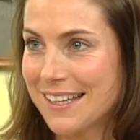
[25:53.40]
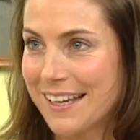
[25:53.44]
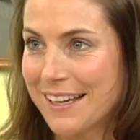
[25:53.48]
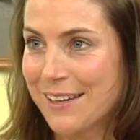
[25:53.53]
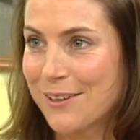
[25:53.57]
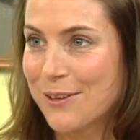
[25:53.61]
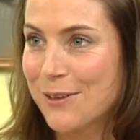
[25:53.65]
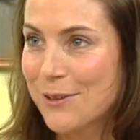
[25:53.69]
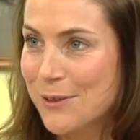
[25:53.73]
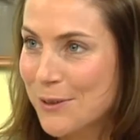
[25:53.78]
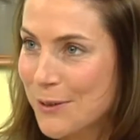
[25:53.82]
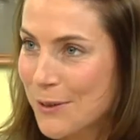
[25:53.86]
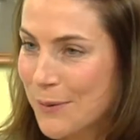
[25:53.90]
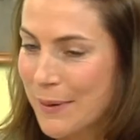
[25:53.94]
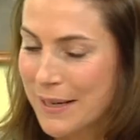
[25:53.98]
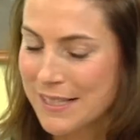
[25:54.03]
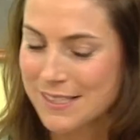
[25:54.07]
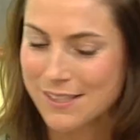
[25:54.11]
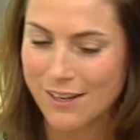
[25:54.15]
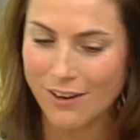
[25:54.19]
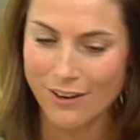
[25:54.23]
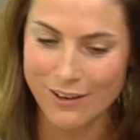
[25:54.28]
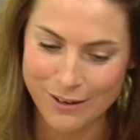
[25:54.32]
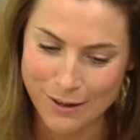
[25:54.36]
Like you're
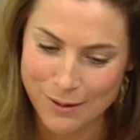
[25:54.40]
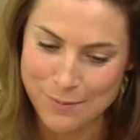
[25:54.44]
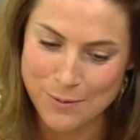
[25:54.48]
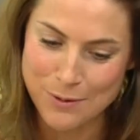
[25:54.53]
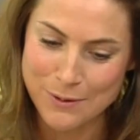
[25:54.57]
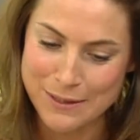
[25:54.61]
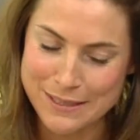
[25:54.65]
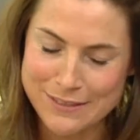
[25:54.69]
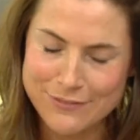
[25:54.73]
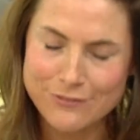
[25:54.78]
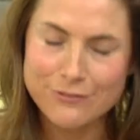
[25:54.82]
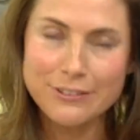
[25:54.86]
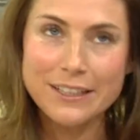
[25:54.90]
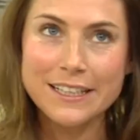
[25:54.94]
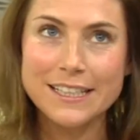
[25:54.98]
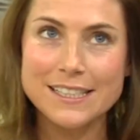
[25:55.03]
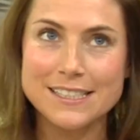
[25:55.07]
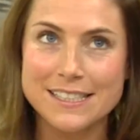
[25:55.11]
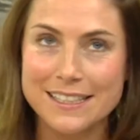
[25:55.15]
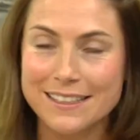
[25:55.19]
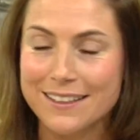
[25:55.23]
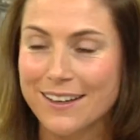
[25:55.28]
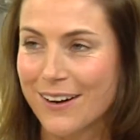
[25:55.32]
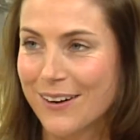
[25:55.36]
always hot, I'm always
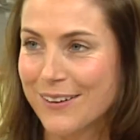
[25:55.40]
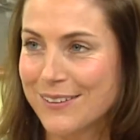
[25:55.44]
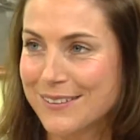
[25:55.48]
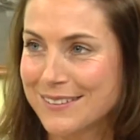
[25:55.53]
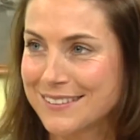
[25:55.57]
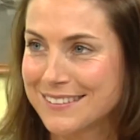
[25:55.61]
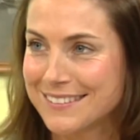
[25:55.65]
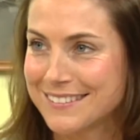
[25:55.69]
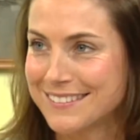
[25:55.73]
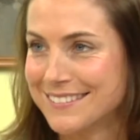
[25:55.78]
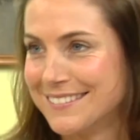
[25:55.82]
freezing cold.